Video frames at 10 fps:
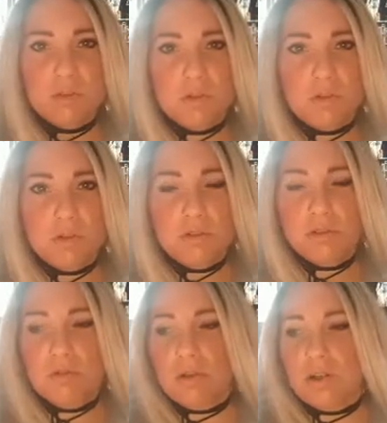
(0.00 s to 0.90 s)
the
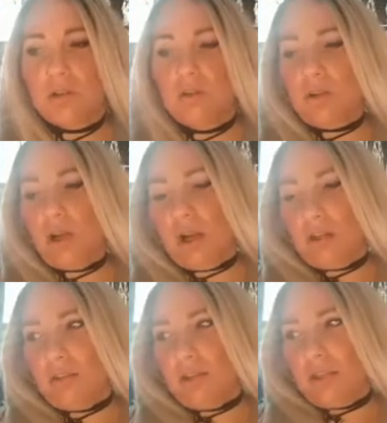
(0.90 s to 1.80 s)
oracle
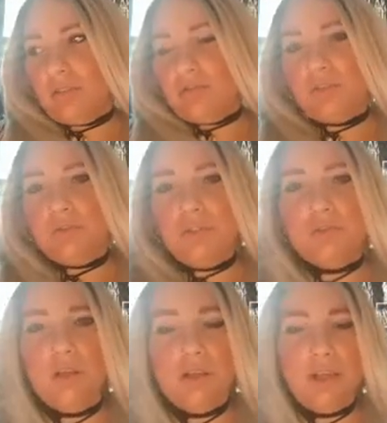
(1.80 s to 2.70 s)
cards that I've showed
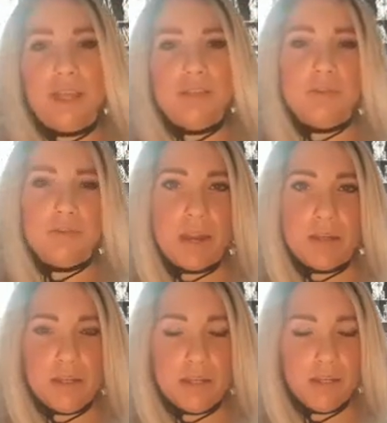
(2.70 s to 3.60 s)
you guys
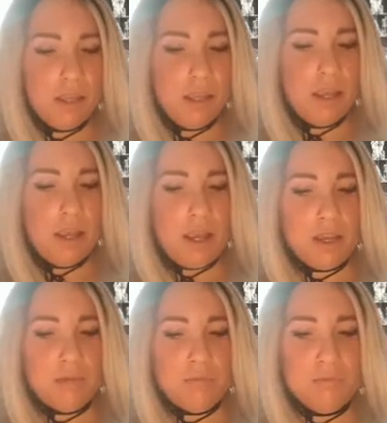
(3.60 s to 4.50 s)
already.
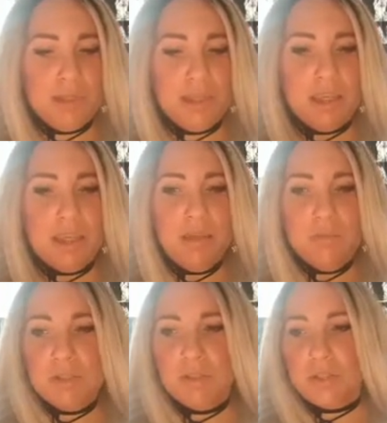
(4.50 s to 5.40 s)
But the
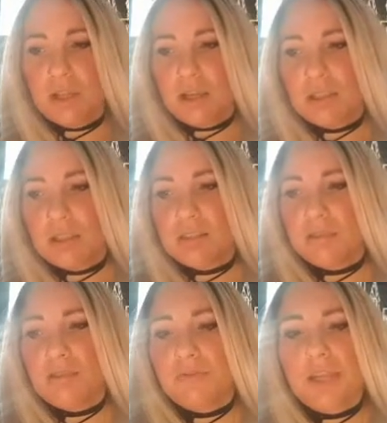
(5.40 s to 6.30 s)
imagery on this
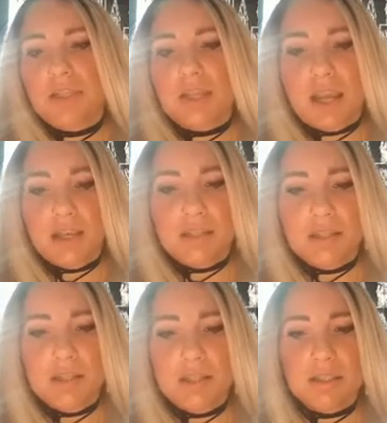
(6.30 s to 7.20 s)
is
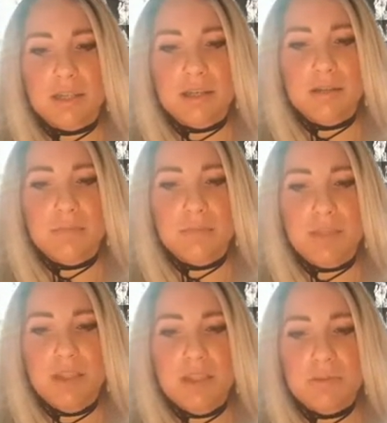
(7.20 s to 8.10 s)
fantastic.
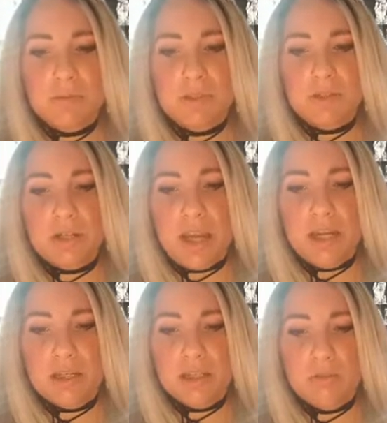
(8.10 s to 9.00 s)
And this was
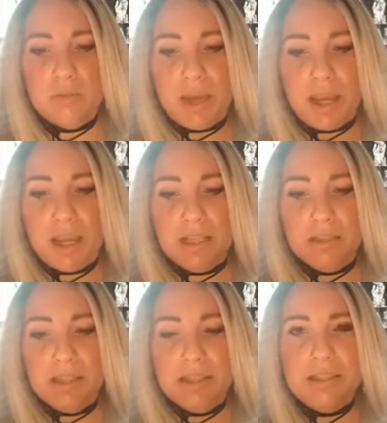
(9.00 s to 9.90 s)
created by
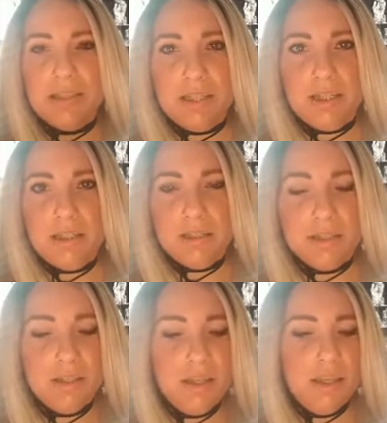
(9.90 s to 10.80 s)
Liz Dean.
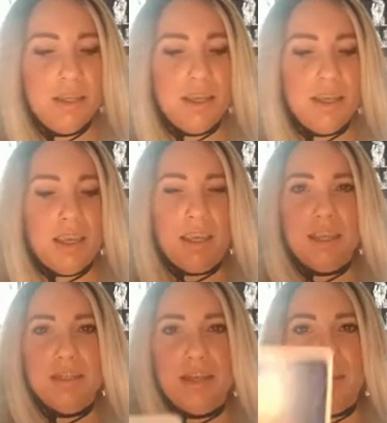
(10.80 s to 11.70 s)
And